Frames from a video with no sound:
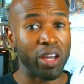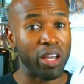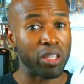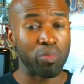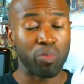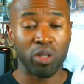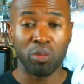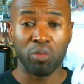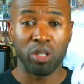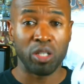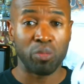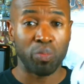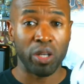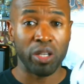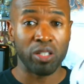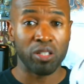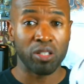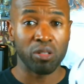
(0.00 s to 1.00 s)
had to put him in his
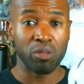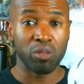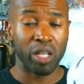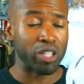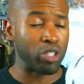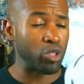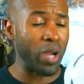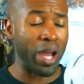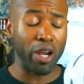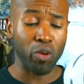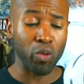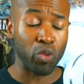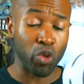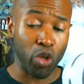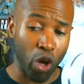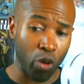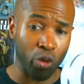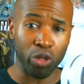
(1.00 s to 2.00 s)
place too. Like, dude, I
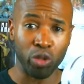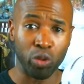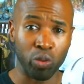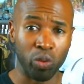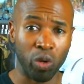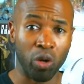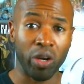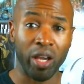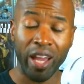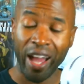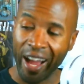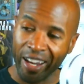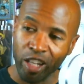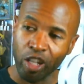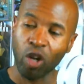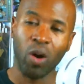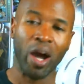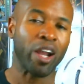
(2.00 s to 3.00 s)
don't know you, okay? I
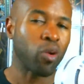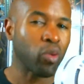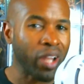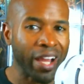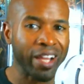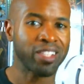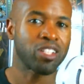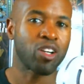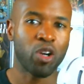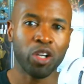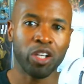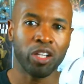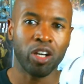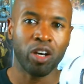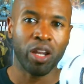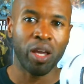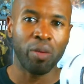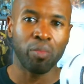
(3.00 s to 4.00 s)
know I don't like Tarkin
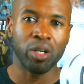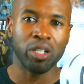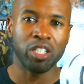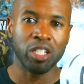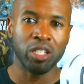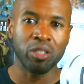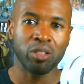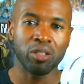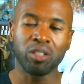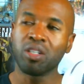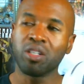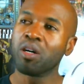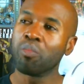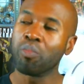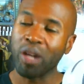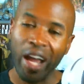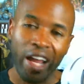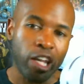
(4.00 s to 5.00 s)
all that much either,
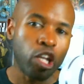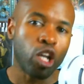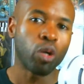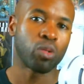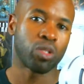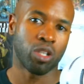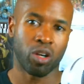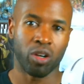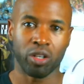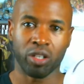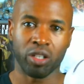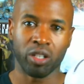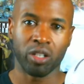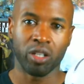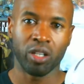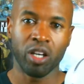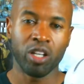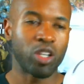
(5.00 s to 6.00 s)
but I know Tarkin.
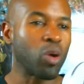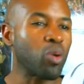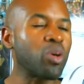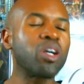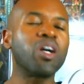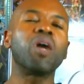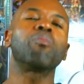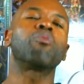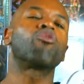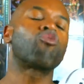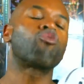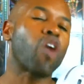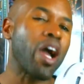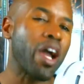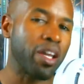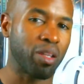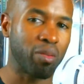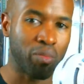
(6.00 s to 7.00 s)
Don't come
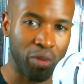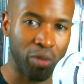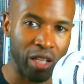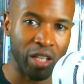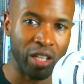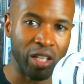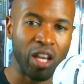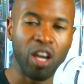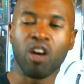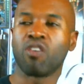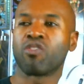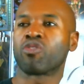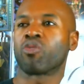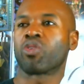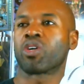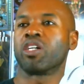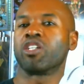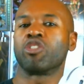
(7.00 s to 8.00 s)
crying to me
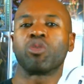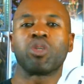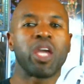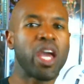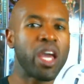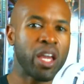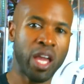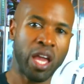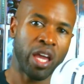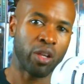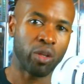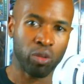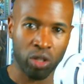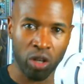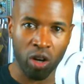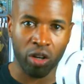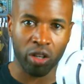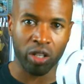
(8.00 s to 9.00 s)
because you can't handle
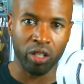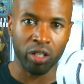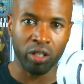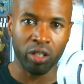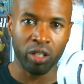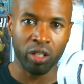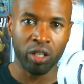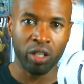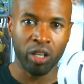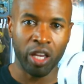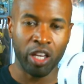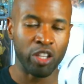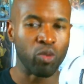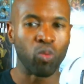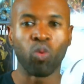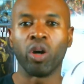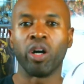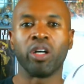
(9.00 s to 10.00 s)
Tarkin, and
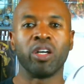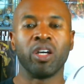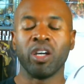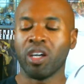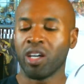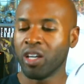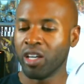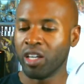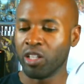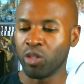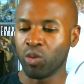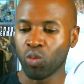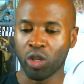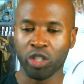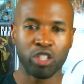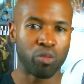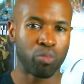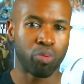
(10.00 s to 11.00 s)
you want
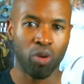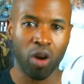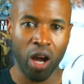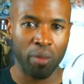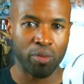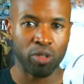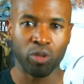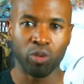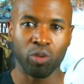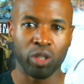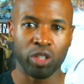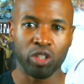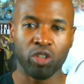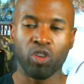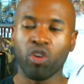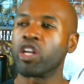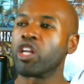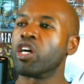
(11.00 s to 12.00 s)
your props or you want your
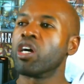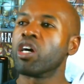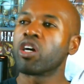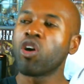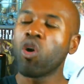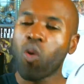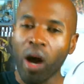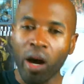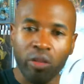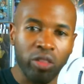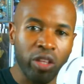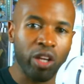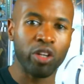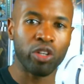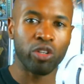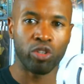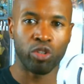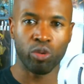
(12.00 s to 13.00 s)
credit. Go out there
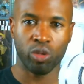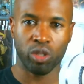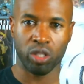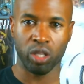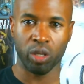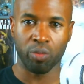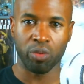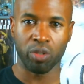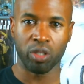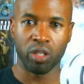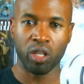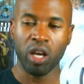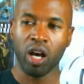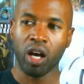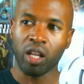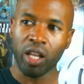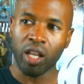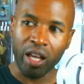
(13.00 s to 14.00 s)
and do something.
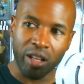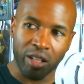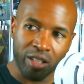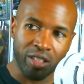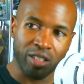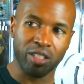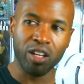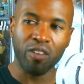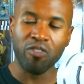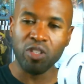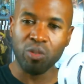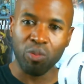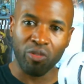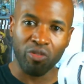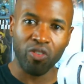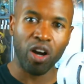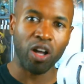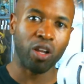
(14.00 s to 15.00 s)
A lot of this stuff has been
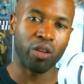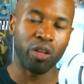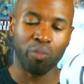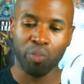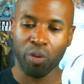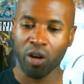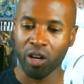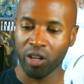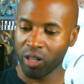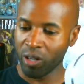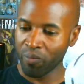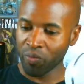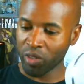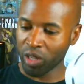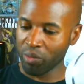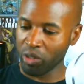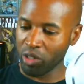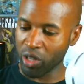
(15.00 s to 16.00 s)
falling apart.
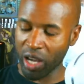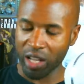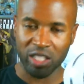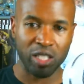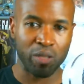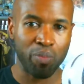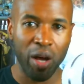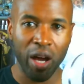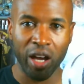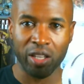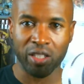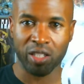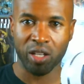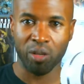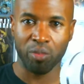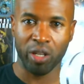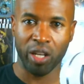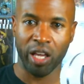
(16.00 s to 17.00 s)
I mean, you got spies
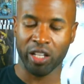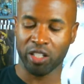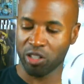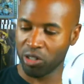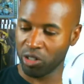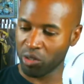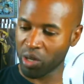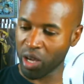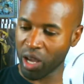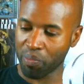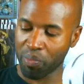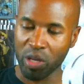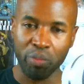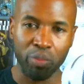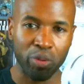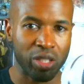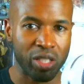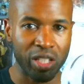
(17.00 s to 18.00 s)
coming at you. You got
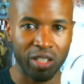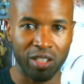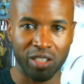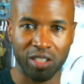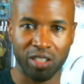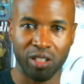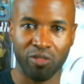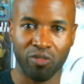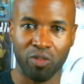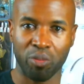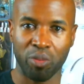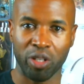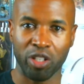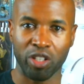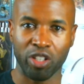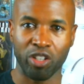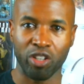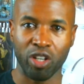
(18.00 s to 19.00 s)
people stealing stuff from
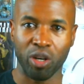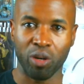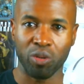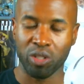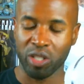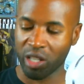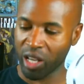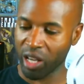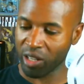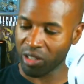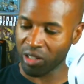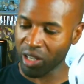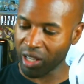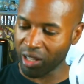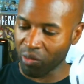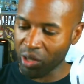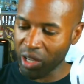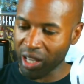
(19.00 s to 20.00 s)
under your nose. We
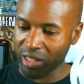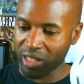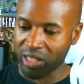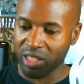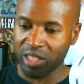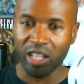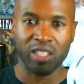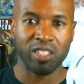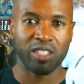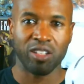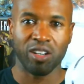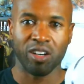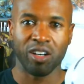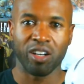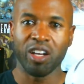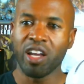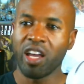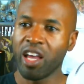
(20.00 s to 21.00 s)
got this Death
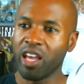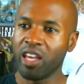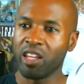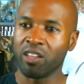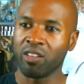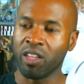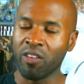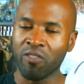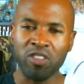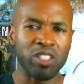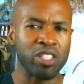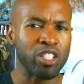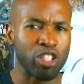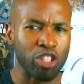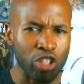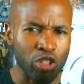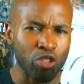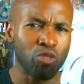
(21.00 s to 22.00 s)
Star, and ever
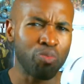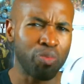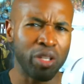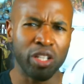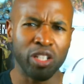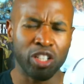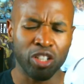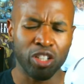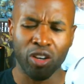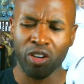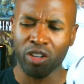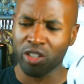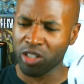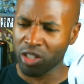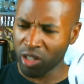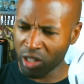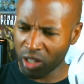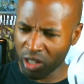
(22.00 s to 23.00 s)
since you've been in
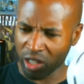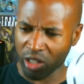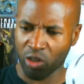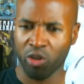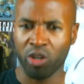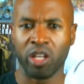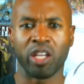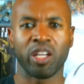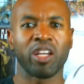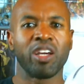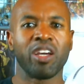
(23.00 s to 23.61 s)
charge, Krennic,